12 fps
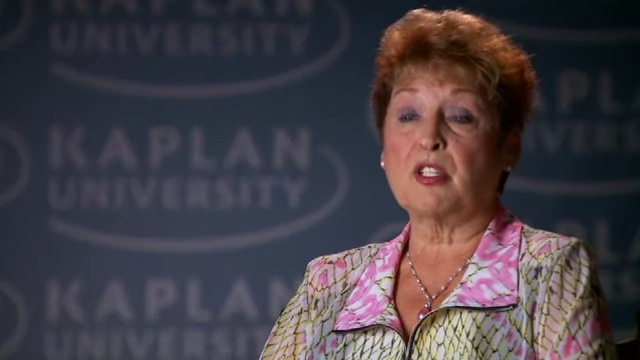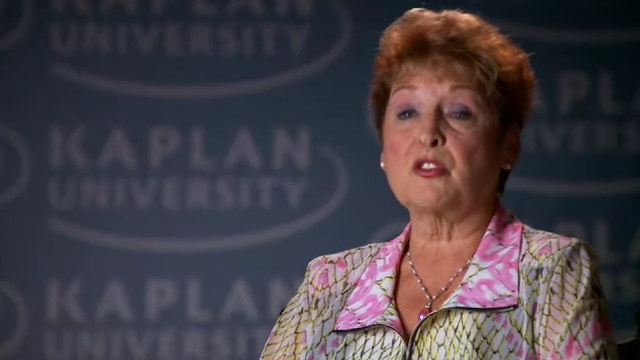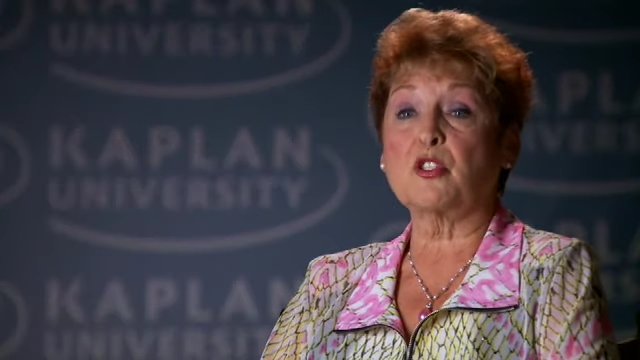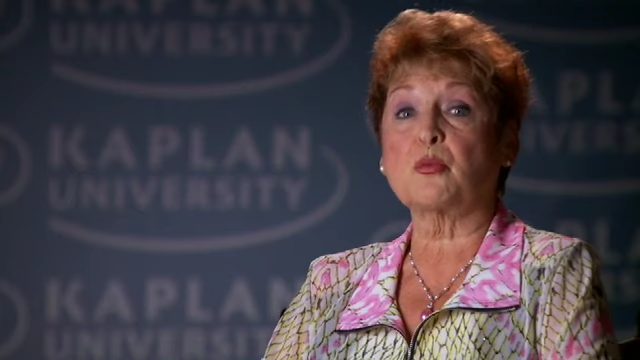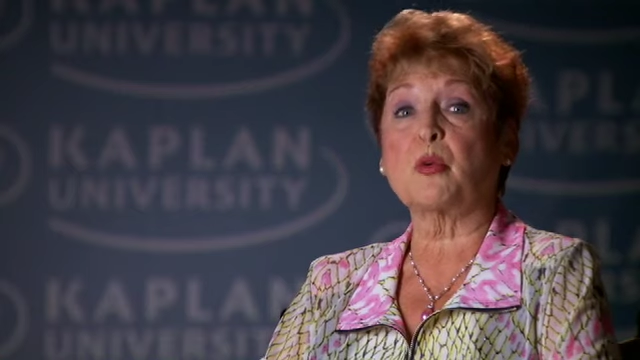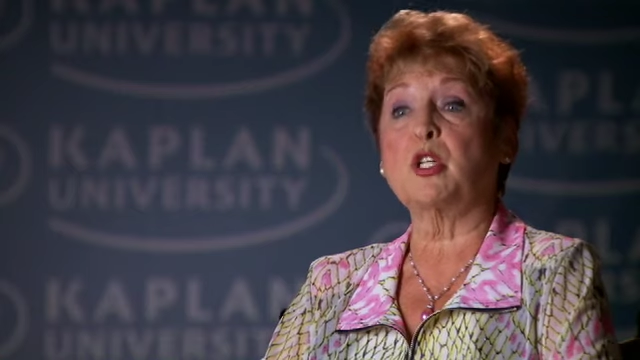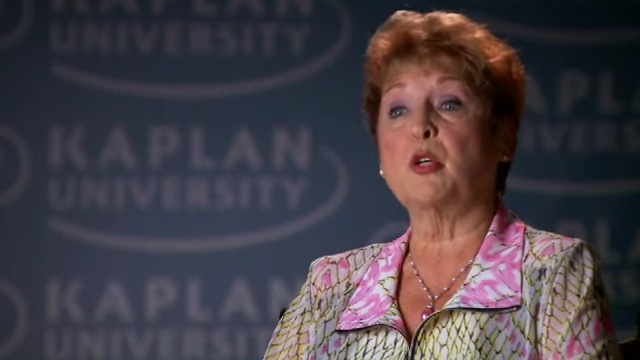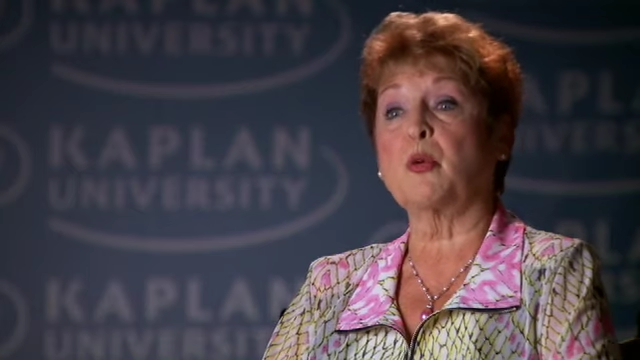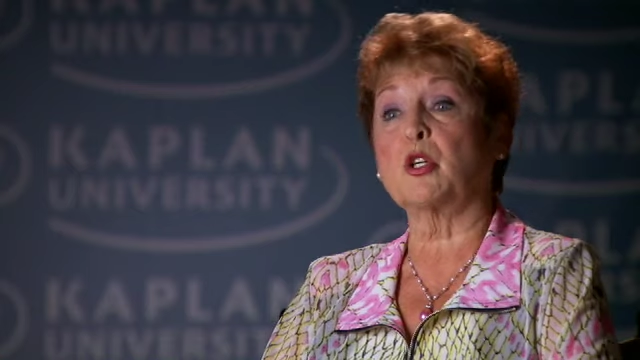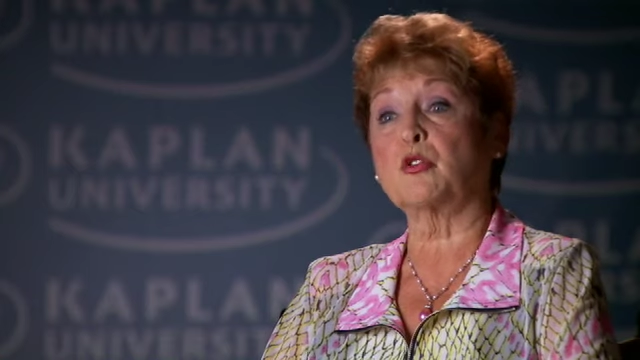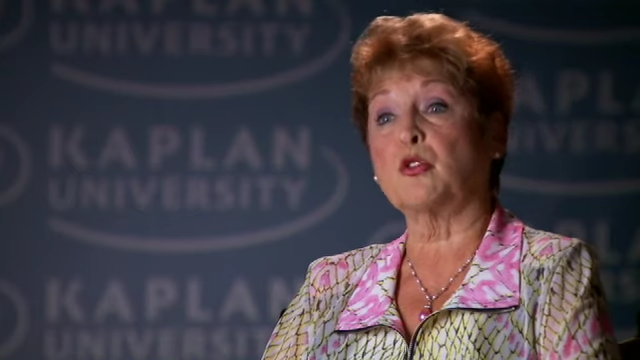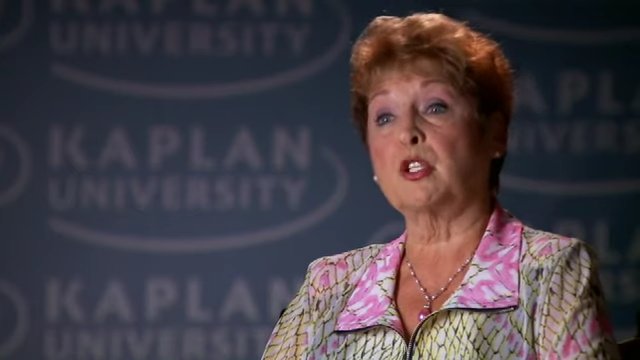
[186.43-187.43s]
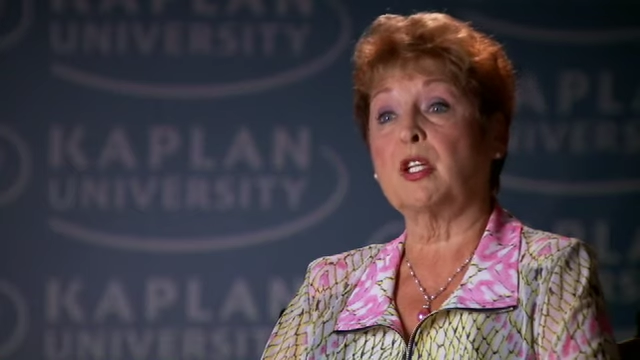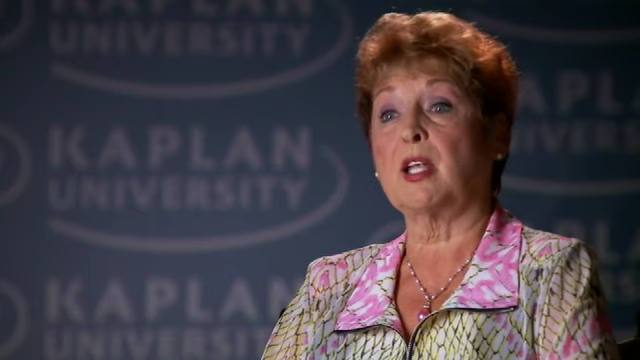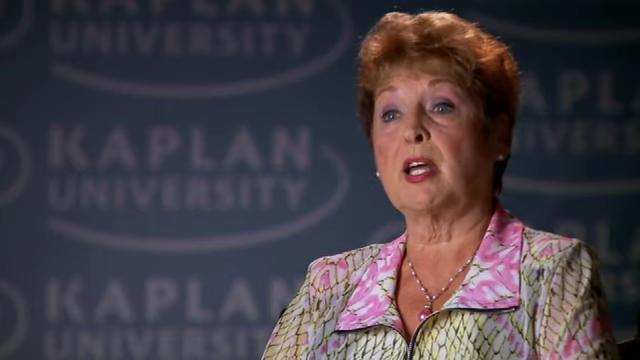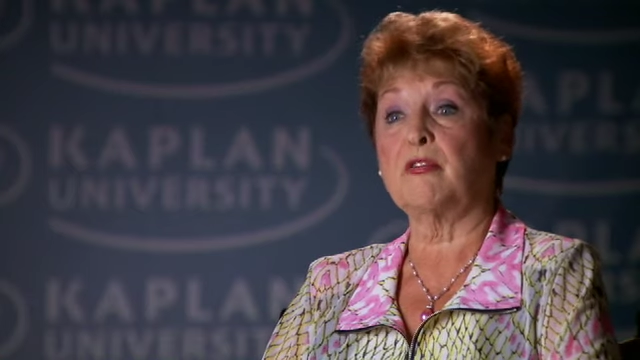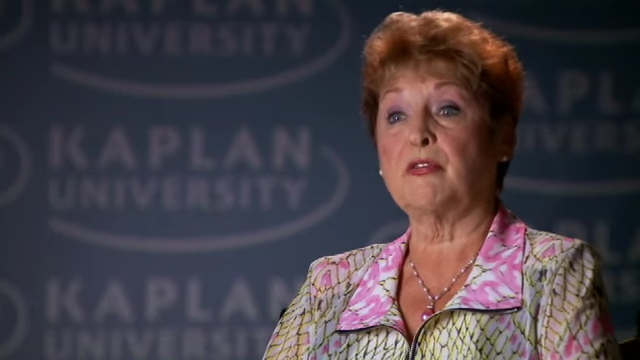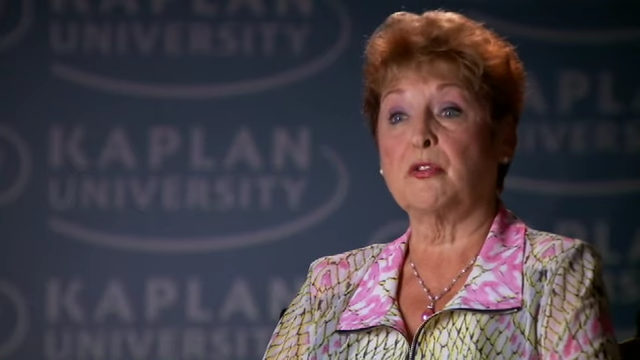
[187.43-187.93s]
This is what you worked all your
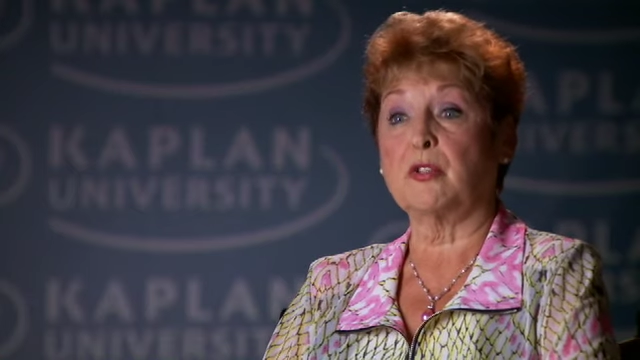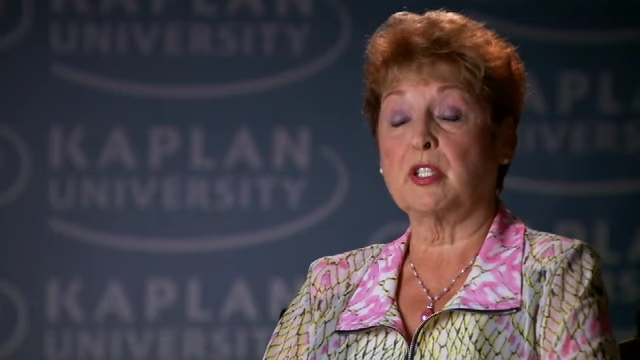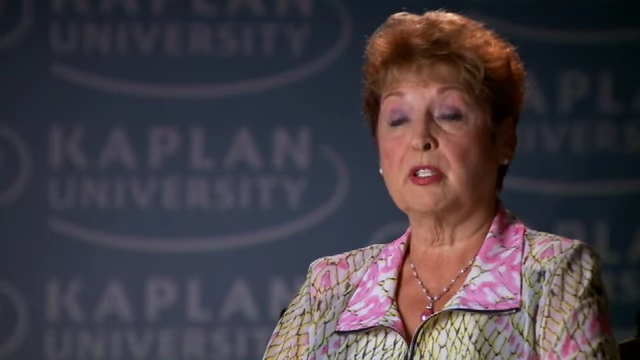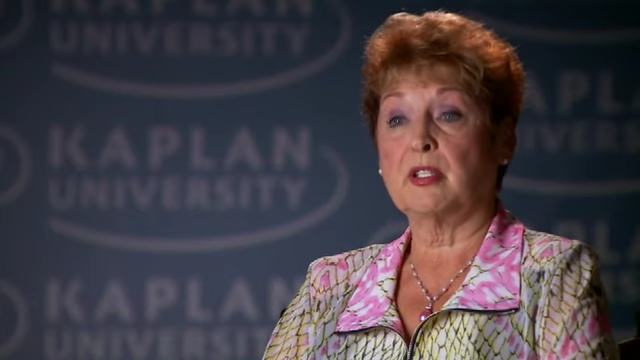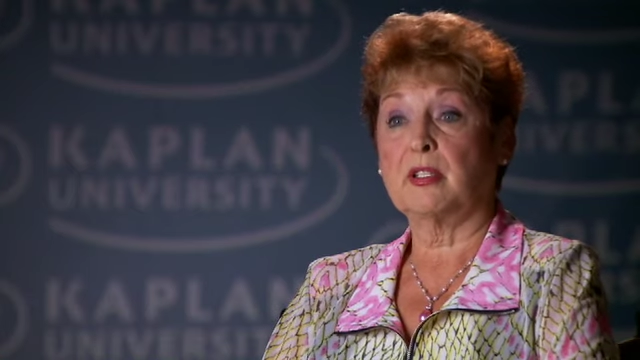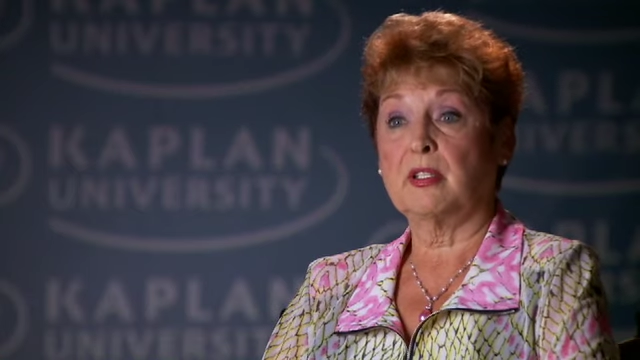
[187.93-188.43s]
life for.